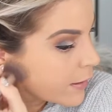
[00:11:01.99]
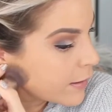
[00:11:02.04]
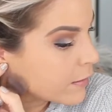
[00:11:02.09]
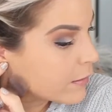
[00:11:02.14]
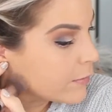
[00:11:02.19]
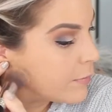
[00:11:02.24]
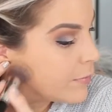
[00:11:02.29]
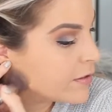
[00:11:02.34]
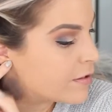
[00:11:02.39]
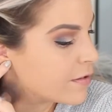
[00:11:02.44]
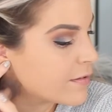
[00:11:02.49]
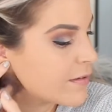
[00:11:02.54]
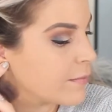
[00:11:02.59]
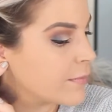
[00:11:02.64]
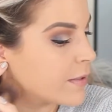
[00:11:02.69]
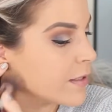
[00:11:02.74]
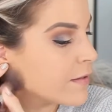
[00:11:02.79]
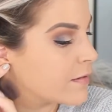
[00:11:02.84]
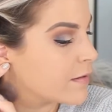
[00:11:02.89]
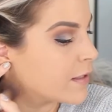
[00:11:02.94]
It could be just
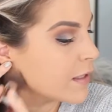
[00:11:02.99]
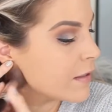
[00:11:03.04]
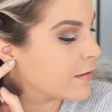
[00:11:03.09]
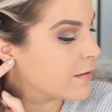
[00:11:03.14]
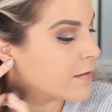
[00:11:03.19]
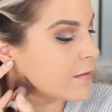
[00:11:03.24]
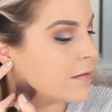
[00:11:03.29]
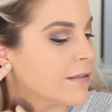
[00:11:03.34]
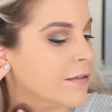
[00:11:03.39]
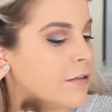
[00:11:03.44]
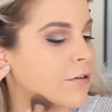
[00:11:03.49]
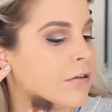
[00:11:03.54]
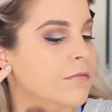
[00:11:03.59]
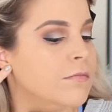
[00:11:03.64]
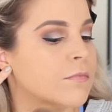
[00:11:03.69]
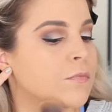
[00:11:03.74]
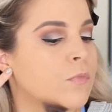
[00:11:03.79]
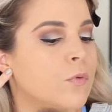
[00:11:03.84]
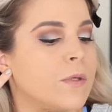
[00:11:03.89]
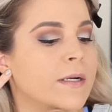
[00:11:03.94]
that my skin is a
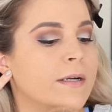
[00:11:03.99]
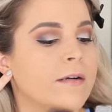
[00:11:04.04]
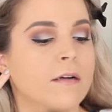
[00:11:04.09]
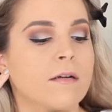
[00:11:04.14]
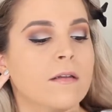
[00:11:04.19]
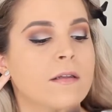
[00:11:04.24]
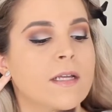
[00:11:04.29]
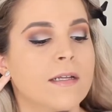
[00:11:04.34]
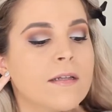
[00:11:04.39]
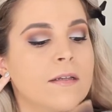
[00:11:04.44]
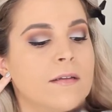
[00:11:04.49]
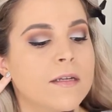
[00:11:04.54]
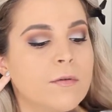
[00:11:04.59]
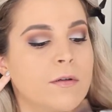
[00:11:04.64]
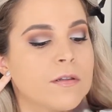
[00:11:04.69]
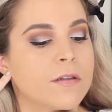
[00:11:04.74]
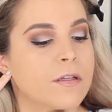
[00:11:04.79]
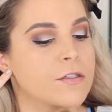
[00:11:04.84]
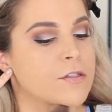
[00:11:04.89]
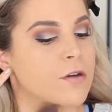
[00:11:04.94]
little weird lately
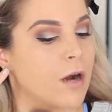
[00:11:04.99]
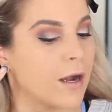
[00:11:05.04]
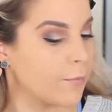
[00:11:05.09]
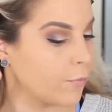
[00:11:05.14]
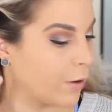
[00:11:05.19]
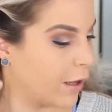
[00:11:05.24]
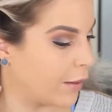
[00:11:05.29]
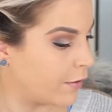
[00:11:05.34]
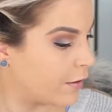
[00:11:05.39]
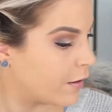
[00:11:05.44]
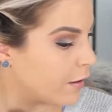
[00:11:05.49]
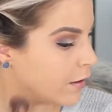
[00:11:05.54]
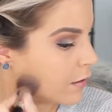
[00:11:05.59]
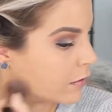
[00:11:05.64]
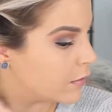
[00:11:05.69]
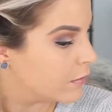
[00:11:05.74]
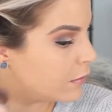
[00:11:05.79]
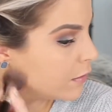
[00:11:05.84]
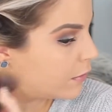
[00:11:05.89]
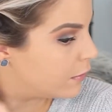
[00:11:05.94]
with the dry
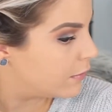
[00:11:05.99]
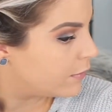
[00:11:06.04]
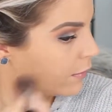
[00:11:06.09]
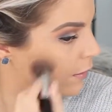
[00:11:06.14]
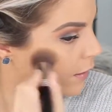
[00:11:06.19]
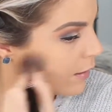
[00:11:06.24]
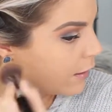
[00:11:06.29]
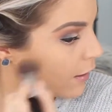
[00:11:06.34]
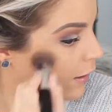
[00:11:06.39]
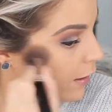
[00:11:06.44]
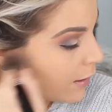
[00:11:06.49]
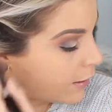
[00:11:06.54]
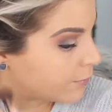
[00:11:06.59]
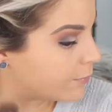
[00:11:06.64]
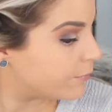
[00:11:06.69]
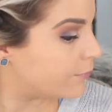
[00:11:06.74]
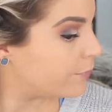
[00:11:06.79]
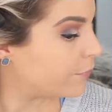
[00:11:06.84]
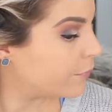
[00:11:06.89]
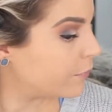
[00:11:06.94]
weather.
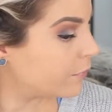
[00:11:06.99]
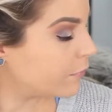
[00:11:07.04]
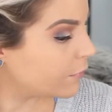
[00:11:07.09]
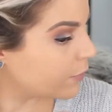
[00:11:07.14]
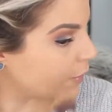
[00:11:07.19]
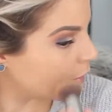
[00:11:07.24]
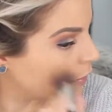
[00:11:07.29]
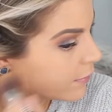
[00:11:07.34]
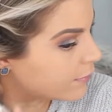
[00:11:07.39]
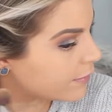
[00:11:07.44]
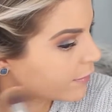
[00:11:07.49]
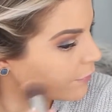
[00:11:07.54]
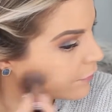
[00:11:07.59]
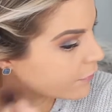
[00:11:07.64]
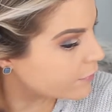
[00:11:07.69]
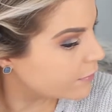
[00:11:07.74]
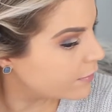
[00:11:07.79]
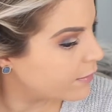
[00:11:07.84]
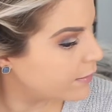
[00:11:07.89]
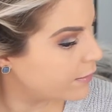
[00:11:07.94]
But it
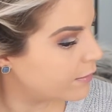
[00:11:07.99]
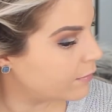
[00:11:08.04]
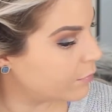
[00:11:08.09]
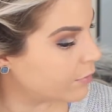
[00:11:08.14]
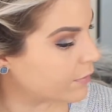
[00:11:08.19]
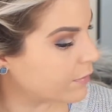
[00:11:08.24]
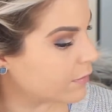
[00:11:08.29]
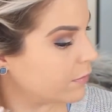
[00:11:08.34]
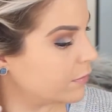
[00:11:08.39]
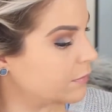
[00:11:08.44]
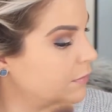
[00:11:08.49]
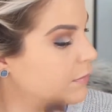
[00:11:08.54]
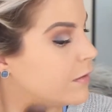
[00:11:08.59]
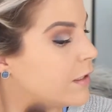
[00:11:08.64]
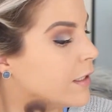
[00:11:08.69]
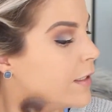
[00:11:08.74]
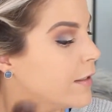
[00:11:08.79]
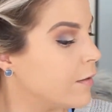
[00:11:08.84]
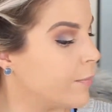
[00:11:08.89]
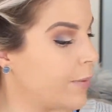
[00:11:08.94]
definitely was a
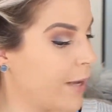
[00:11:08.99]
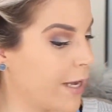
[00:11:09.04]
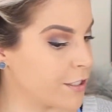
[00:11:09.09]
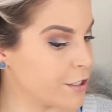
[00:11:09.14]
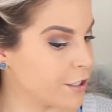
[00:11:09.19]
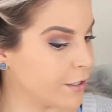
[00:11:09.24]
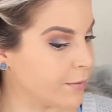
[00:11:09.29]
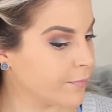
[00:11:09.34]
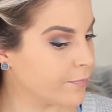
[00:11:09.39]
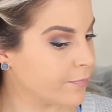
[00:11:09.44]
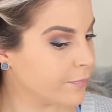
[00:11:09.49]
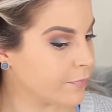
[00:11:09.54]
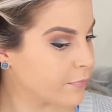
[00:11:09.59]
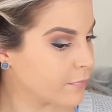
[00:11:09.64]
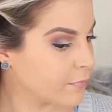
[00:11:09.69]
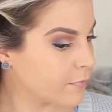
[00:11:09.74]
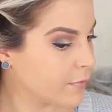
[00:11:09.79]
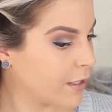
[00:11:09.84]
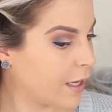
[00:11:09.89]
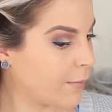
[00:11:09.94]
little patchy,
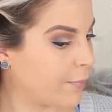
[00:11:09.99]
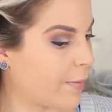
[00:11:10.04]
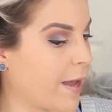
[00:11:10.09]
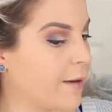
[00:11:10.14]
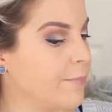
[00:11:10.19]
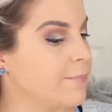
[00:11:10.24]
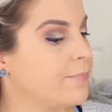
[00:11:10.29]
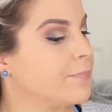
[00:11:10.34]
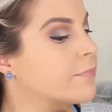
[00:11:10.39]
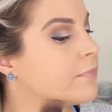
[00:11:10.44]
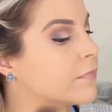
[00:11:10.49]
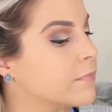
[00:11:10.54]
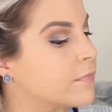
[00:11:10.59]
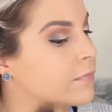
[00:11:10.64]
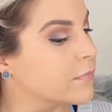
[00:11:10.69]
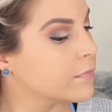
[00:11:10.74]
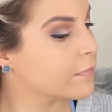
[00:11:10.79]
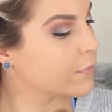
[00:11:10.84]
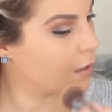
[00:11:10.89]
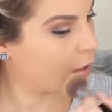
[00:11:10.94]
but not bad.
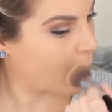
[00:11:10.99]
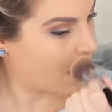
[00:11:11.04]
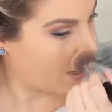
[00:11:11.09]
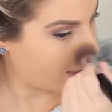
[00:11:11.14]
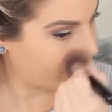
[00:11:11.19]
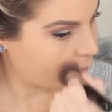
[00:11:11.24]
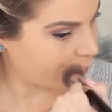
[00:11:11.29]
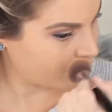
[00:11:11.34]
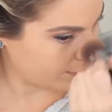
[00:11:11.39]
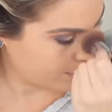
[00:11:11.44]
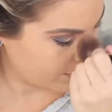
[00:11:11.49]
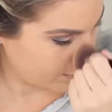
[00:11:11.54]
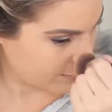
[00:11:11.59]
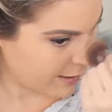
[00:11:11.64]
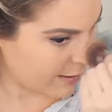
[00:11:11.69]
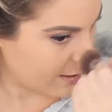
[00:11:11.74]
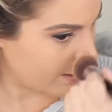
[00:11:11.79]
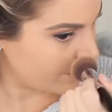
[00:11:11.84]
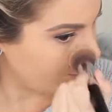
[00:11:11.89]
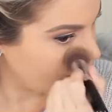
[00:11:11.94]
It doesn't look
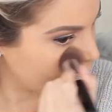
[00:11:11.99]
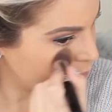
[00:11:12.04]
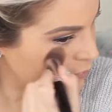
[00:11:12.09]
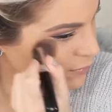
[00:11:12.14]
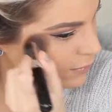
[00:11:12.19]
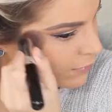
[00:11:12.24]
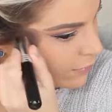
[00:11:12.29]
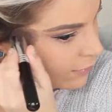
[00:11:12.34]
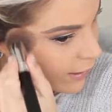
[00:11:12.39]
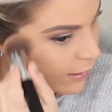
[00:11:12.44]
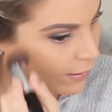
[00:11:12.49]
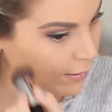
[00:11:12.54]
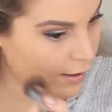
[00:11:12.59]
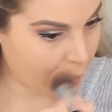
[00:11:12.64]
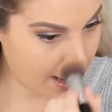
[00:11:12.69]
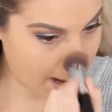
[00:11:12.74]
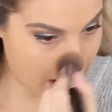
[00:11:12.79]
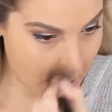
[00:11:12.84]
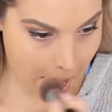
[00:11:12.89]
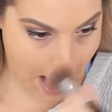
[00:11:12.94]
that obvious to the naked
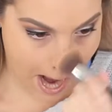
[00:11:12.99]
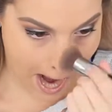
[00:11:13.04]
eye.